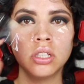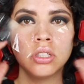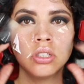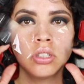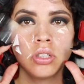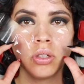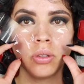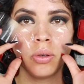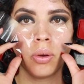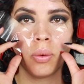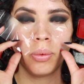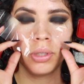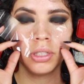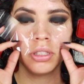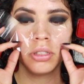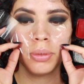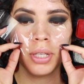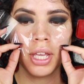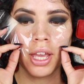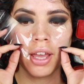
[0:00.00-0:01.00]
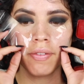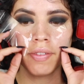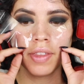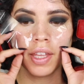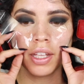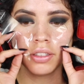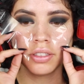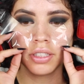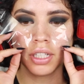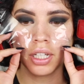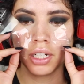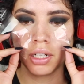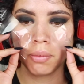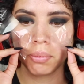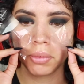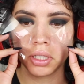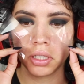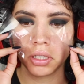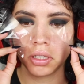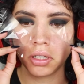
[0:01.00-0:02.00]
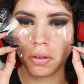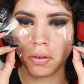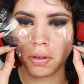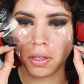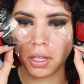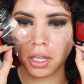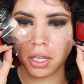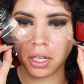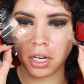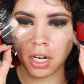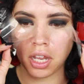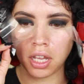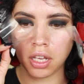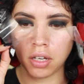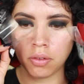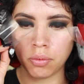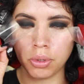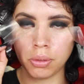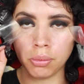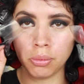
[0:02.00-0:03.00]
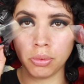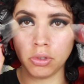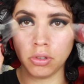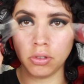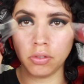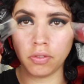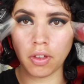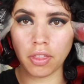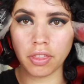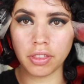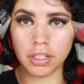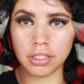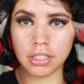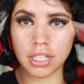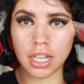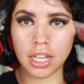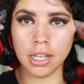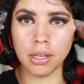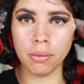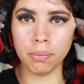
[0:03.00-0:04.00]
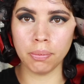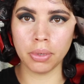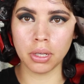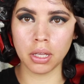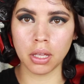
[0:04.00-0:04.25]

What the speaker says: So once we have that done, I'm gonna go ahead and remove the tape.